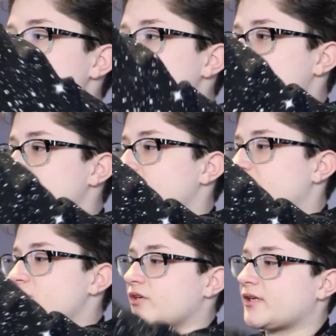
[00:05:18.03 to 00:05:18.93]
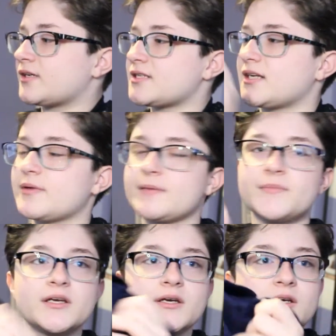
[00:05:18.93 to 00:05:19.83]
to maybe shrink it a tiny bit.
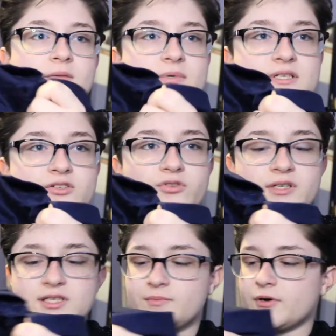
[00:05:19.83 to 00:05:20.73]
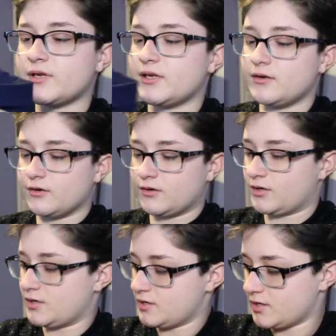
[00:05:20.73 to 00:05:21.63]
It says Droid Depot here,
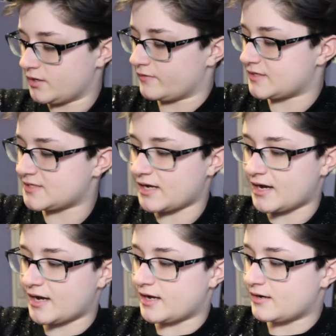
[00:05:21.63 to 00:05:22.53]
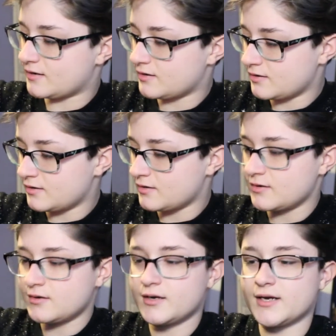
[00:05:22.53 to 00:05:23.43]
and on the side
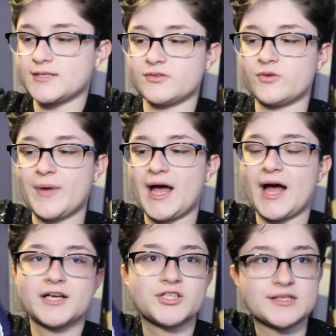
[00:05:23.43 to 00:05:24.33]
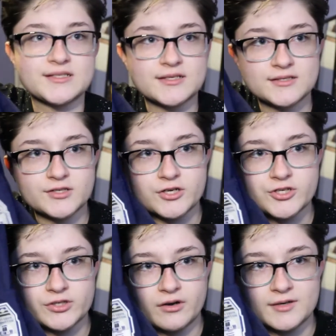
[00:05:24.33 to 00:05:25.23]
it has a little patch that says
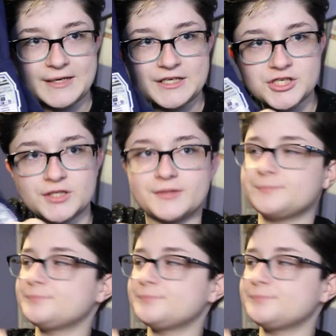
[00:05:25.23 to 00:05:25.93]
Industrial Automation.